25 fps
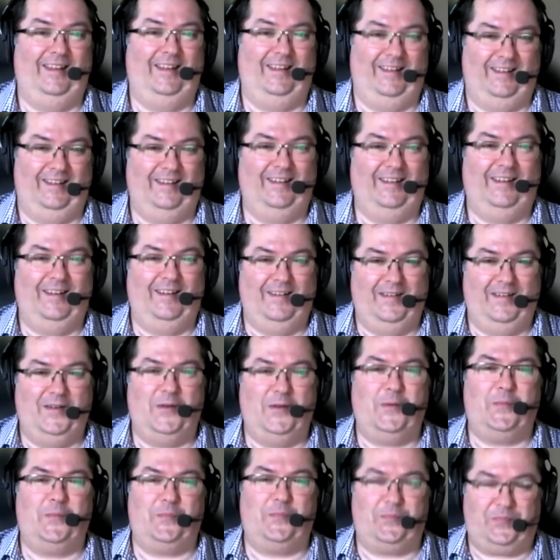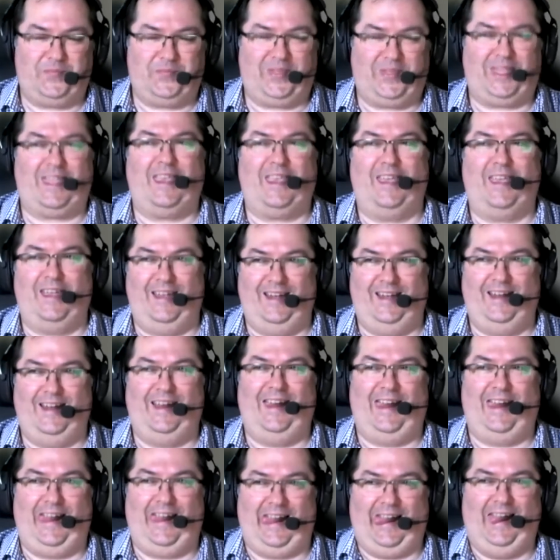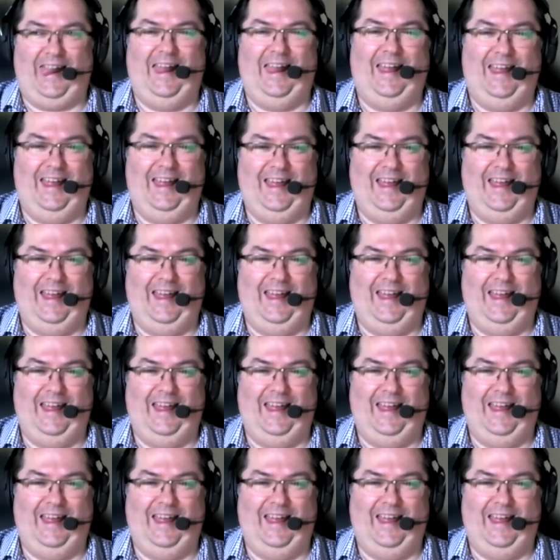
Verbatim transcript: conversation, I I personally, I,